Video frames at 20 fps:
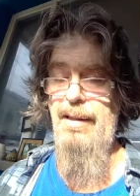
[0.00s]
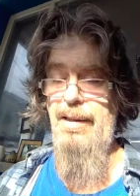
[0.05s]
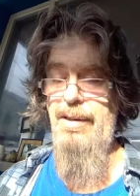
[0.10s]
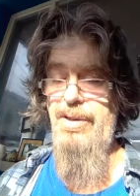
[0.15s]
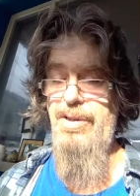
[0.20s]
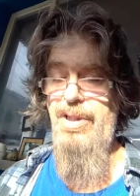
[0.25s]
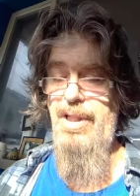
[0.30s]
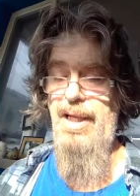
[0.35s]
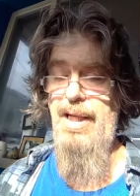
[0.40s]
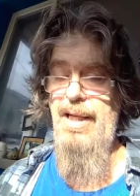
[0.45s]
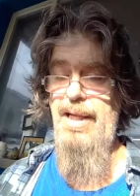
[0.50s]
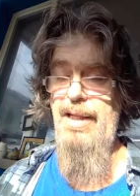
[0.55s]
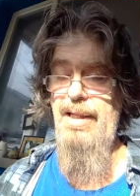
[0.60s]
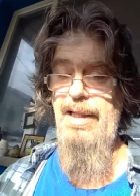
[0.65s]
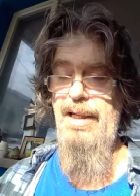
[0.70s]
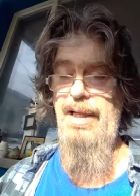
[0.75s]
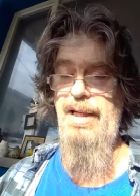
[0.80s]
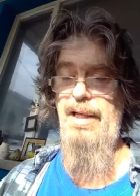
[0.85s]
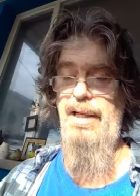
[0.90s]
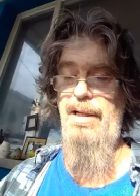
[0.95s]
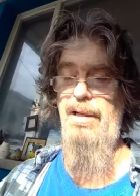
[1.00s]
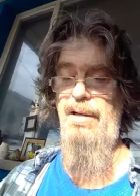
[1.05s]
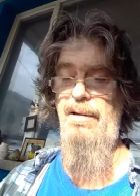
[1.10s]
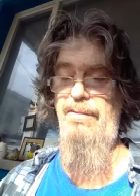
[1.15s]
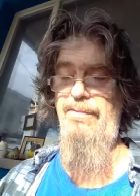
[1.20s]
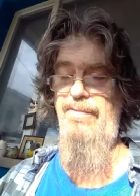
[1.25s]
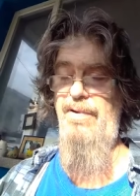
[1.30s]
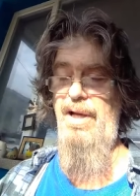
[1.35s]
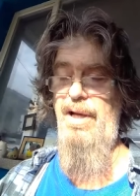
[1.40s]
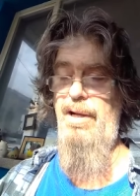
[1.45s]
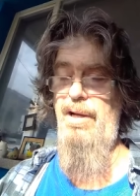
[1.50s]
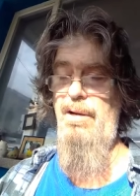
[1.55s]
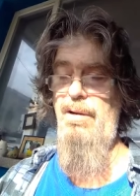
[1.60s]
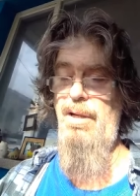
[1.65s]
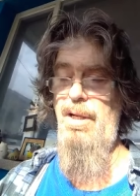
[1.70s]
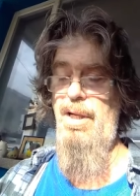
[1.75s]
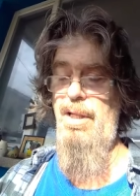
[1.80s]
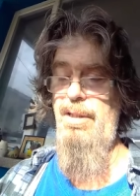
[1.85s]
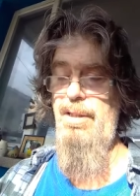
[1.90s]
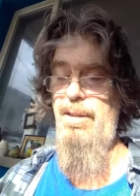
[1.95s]
a giant head of
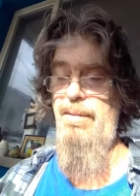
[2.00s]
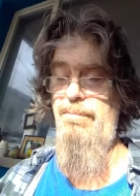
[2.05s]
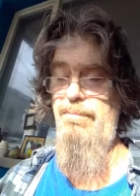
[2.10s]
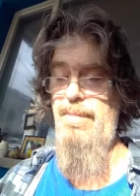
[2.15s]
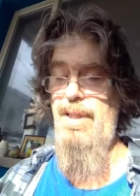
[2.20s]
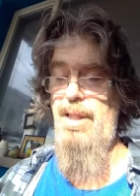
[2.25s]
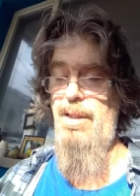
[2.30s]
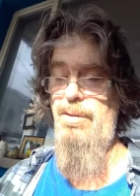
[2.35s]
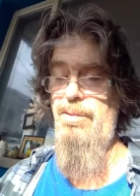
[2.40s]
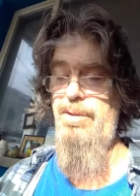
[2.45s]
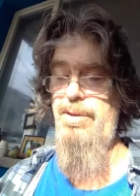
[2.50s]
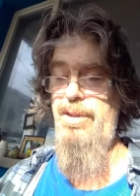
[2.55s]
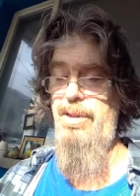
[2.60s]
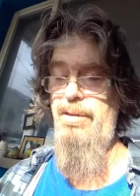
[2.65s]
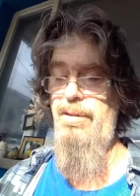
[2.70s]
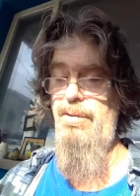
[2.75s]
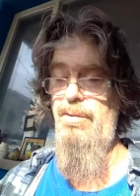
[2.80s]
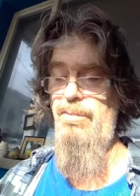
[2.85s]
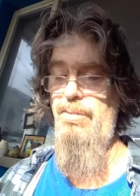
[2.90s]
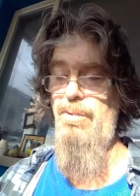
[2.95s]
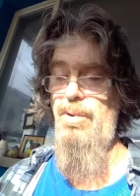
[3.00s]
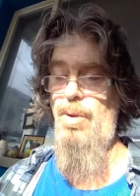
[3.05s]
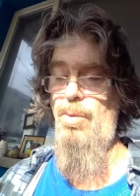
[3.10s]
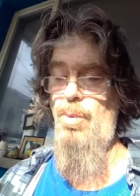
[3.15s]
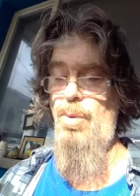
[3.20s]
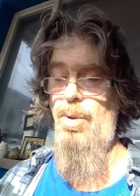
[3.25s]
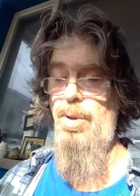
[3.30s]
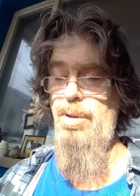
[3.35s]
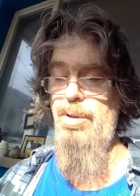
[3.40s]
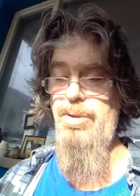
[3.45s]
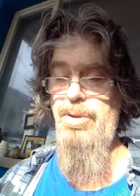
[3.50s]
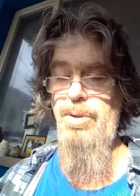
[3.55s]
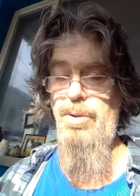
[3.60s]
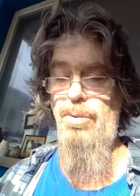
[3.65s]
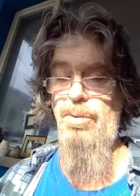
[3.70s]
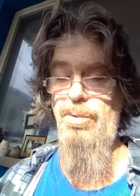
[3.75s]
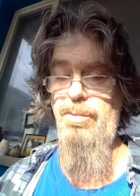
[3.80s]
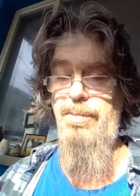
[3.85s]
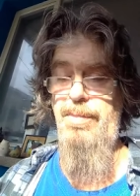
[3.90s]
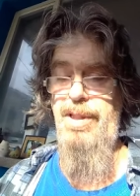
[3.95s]
hair on the mountain, Rower
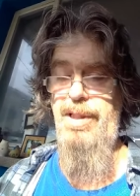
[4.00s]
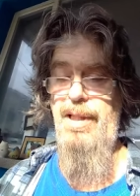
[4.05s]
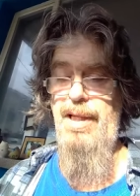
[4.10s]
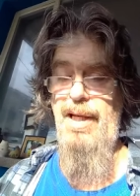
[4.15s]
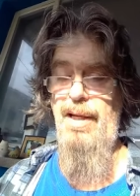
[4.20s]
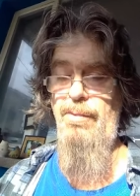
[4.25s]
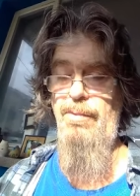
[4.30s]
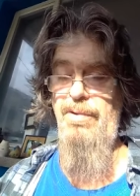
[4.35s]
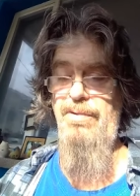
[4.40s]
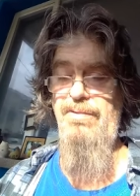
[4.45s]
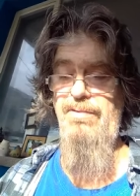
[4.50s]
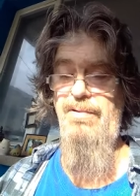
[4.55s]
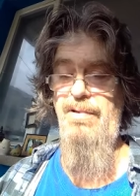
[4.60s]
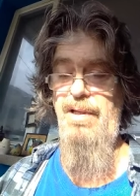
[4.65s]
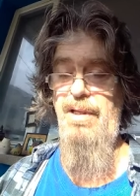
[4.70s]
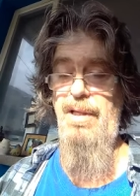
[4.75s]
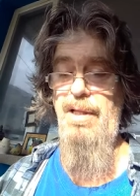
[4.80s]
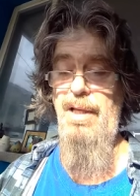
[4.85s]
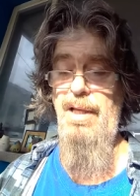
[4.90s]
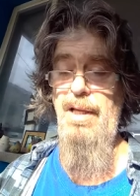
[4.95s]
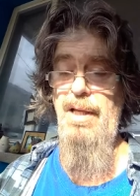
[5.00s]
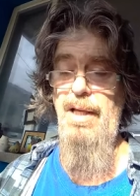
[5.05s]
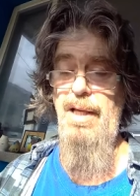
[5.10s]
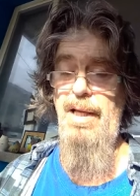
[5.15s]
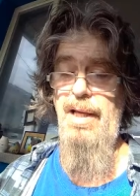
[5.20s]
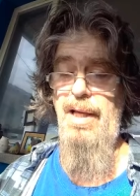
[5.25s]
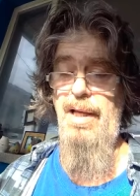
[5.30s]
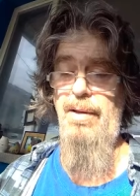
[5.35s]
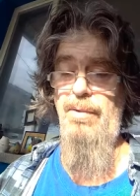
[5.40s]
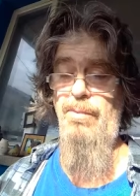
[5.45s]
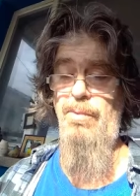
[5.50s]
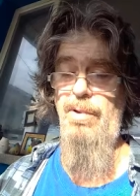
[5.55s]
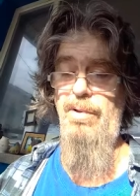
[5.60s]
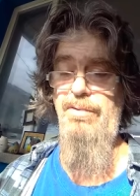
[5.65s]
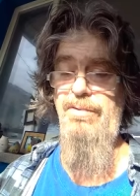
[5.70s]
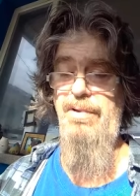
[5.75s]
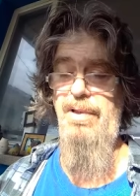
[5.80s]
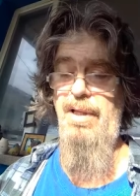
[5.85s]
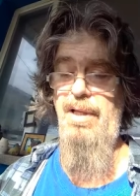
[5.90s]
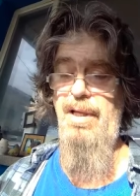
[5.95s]
told me I would see, and
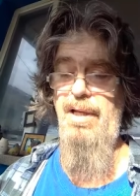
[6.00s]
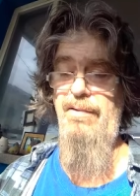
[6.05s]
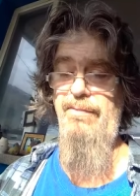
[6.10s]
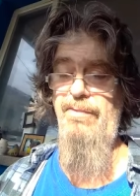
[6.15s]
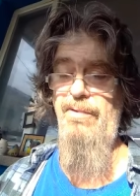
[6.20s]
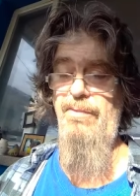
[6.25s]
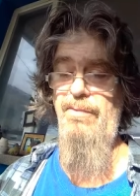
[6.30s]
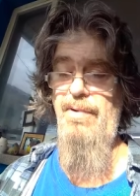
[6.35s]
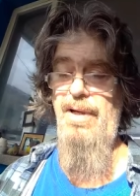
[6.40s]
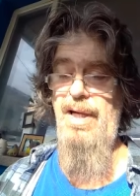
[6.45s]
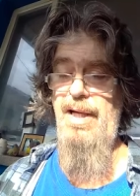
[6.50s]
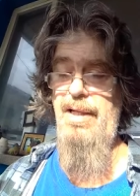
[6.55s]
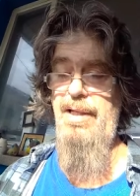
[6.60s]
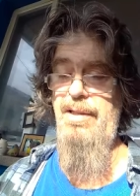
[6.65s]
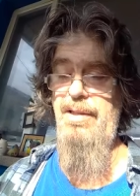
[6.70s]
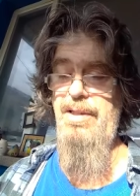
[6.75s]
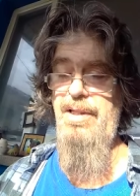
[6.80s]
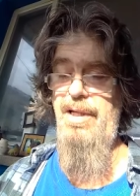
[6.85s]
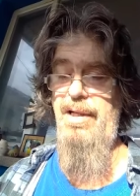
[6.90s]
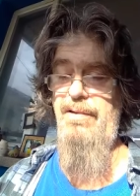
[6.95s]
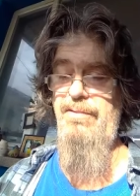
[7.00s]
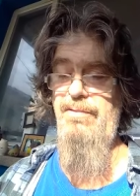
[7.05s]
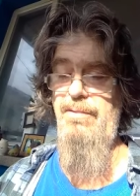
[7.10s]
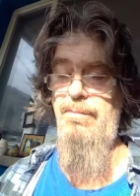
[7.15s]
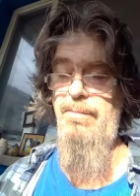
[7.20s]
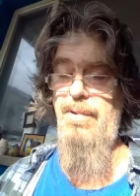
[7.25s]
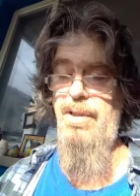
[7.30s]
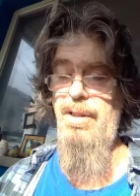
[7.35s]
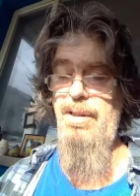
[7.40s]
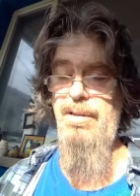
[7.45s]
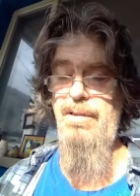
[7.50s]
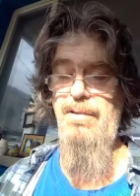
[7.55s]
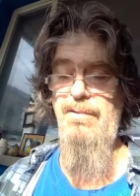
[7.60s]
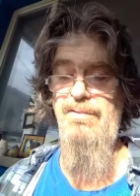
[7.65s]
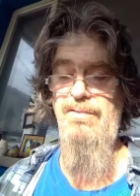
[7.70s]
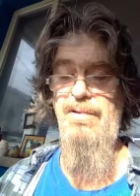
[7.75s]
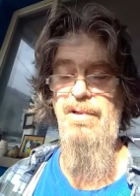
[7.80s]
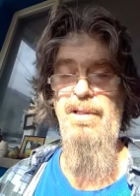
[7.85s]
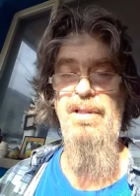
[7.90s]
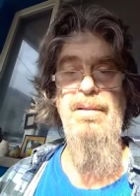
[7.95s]
was he ever right? It takes a month to
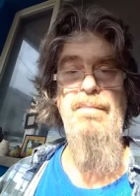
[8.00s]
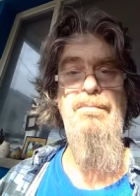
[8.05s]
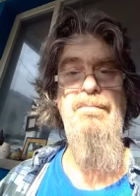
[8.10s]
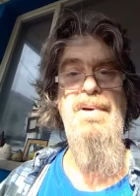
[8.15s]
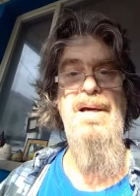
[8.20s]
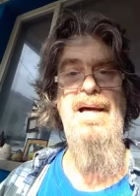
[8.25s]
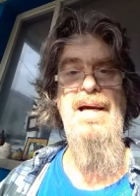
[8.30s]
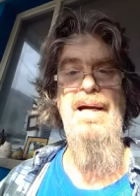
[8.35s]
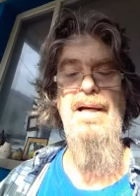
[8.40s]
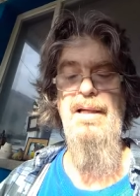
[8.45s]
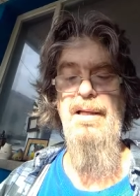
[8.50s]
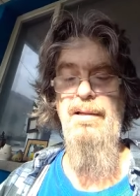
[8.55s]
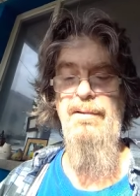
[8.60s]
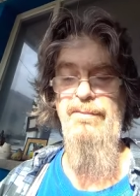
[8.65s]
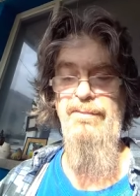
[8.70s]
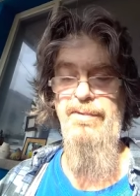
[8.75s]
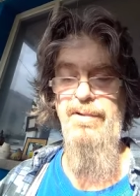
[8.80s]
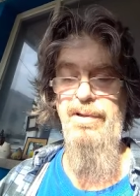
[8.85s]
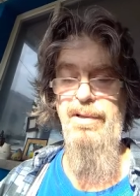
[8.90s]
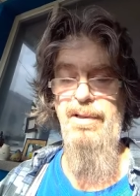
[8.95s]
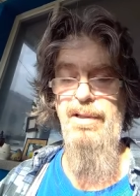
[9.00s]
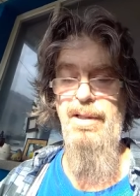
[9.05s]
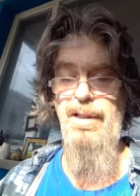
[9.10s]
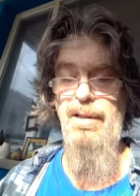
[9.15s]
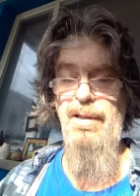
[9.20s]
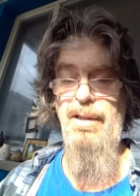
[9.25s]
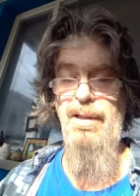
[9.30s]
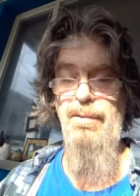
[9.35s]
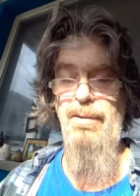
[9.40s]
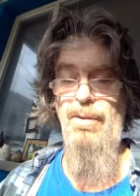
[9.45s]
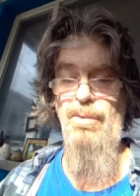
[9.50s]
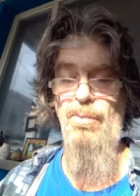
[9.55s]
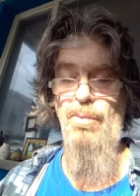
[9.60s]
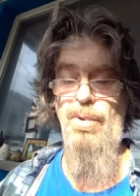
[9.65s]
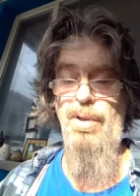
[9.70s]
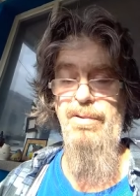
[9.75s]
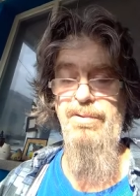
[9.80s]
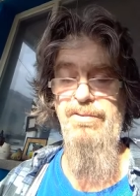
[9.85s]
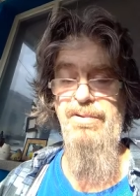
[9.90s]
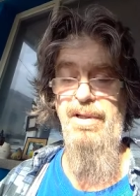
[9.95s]
see the back of it
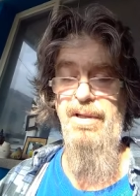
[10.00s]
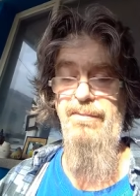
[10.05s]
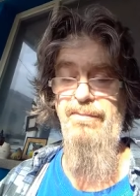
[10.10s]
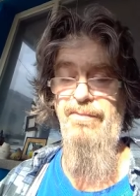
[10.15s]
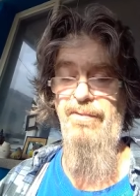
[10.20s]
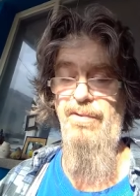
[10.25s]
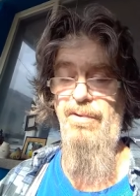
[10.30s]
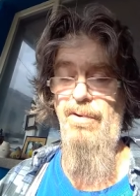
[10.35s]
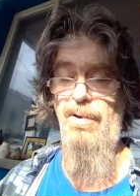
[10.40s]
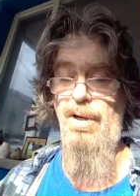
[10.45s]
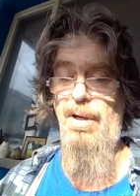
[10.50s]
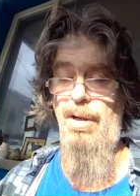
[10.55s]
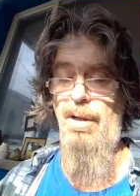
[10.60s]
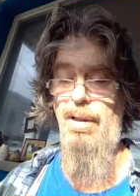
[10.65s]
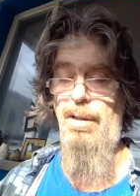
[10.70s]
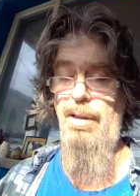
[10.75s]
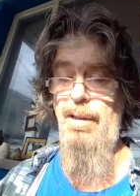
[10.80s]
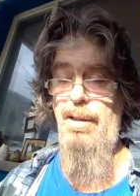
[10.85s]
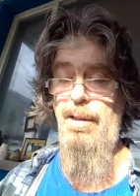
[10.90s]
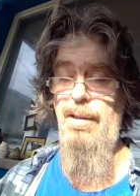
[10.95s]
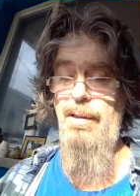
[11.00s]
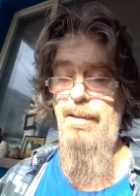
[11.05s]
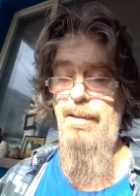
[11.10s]
once and for all.